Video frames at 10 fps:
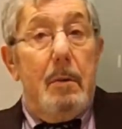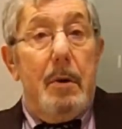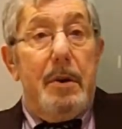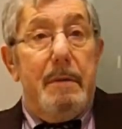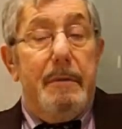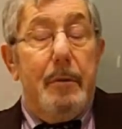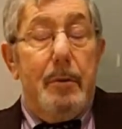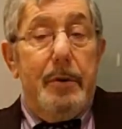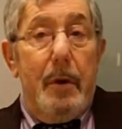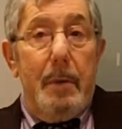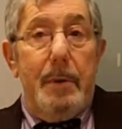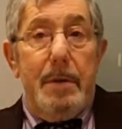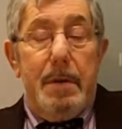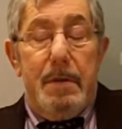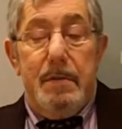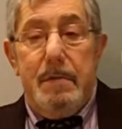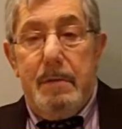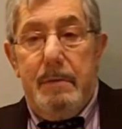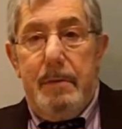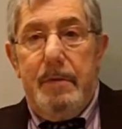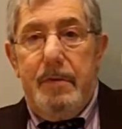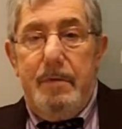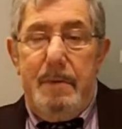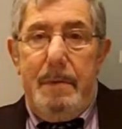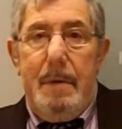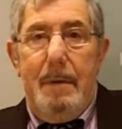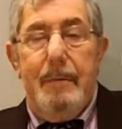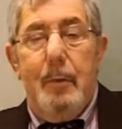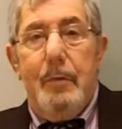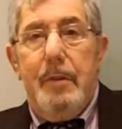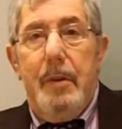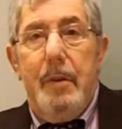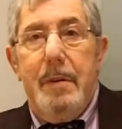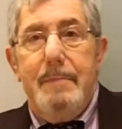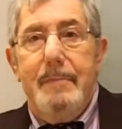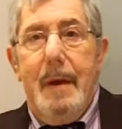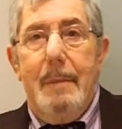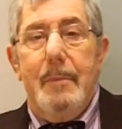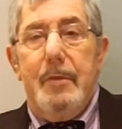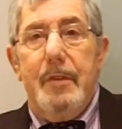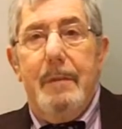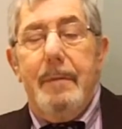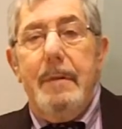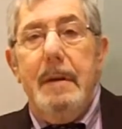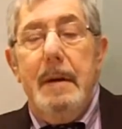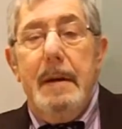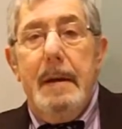working for diabetes, of which unfortunately I happen to suffer.